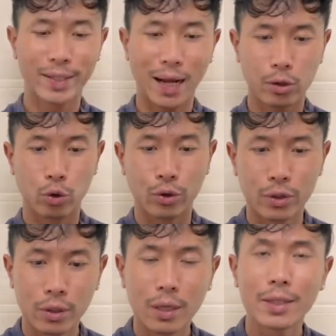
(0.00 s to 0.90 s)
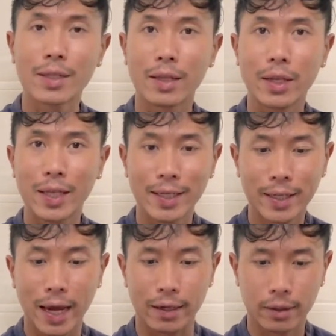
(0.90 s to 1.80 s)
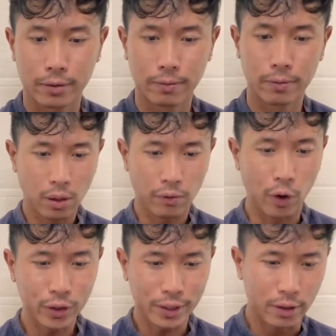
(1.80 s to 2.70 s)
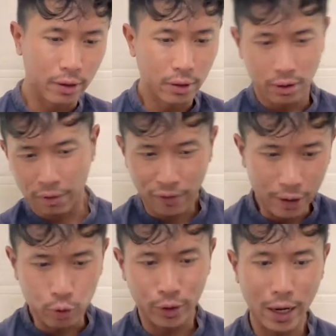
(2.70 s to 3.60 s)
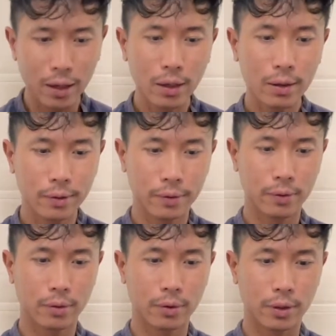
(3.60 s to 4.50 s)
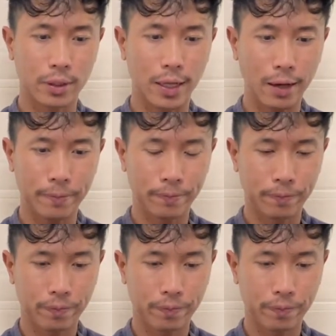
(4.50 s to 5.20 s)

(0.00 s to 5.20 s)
start to study this case. First, they fight together. See that?